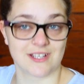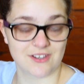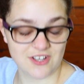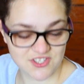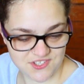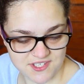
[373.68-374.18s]
like
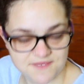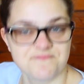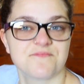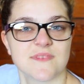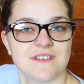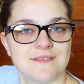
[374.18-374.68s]
last year,
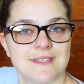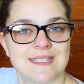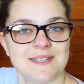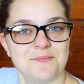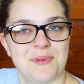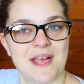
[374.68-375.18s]

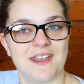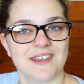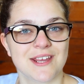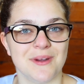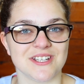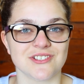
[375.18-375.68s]
didn't plan
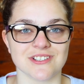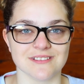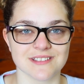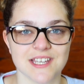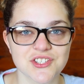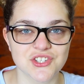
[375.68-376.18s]
any
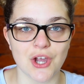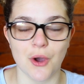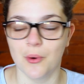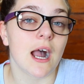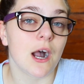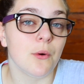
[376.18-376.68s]
questions. Let's
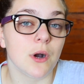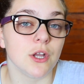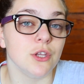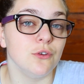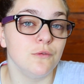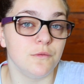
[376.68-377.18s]
go! How
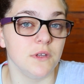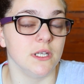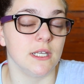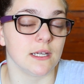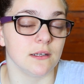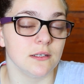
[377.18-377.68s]
are you
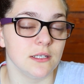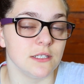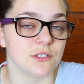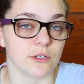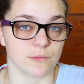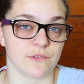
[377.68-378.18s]
feeling
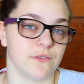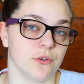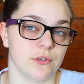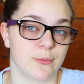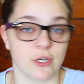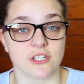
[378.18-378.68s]
in terms of
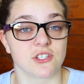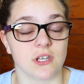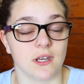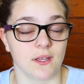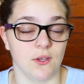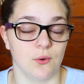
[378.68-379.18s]
your
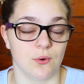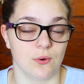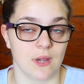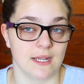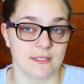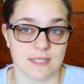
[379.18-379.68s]
depression and
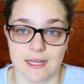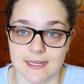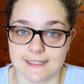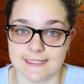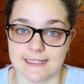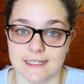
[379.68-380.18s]
your
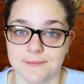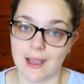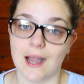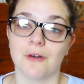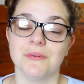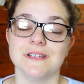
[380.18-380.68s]
anxiety?
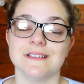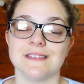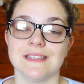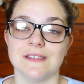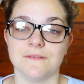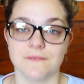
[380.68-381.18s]
How
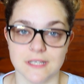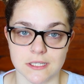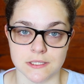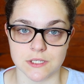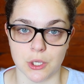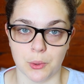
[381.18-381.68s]
is the
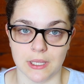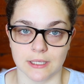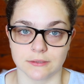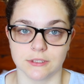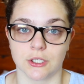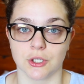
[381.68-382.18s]
fitness
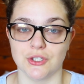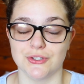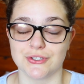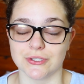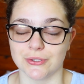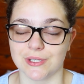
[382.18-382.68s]
going? Are you
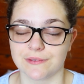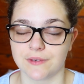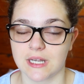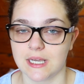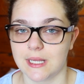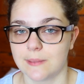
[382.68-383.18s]
still doing a
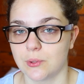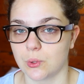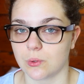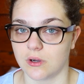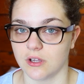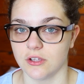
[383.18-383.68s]
fit club,
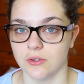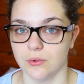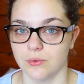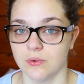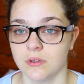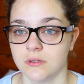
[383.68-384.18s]
or are
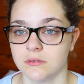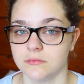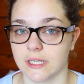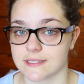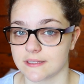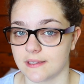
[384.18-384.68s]
you
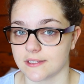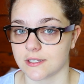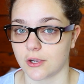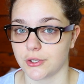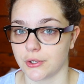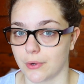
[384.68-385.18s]

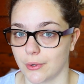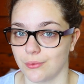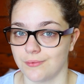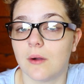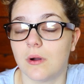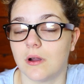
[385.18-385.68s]
exercising on your own?
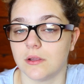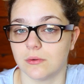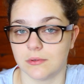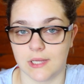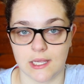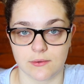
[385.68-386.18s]
How are
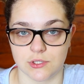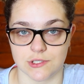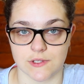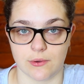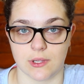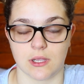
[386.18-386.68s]
your
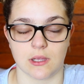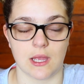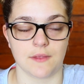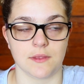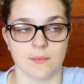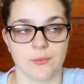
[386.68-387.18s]
languages going?
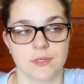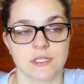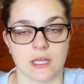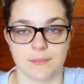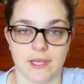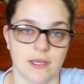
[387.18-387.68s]
At the moment,
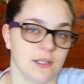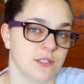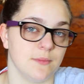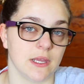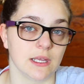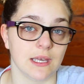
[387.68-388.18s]
I'm planning
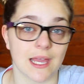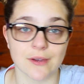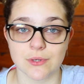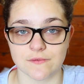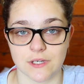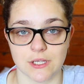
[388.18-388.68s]
to make
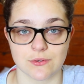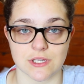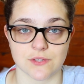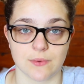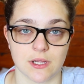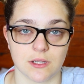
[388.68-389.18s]
language videos
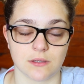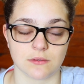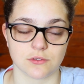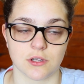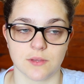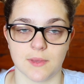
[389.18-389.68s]
as
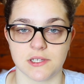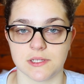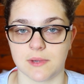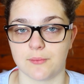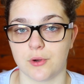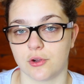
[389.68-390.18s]
well,
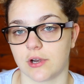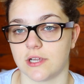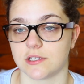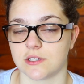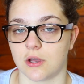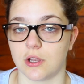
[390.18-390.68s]
documenting my
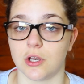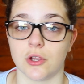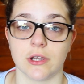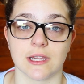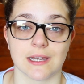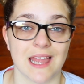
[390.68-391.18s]
progress on
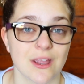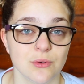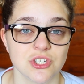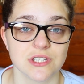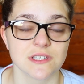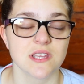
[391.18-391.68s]
learning
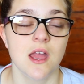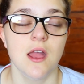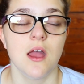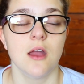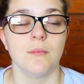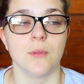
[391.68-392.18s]
languages,
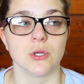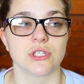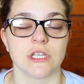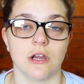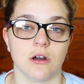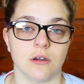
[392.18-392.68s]

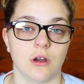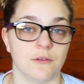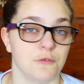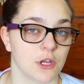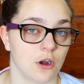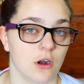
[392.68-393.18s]
mostly on
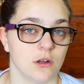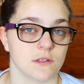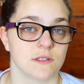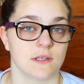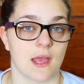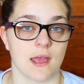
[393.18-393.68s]

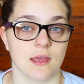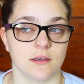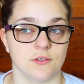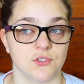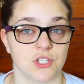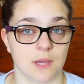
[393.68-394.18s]
Afrikaans
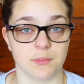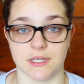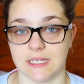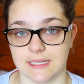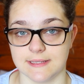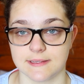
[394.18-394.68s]
and
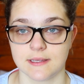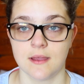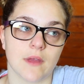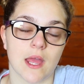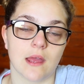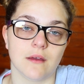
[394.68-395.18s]

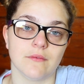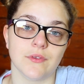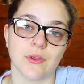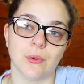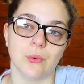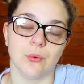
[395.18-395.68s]
Japanese. Have
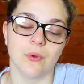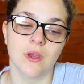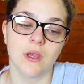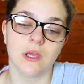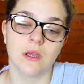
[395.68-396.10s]
you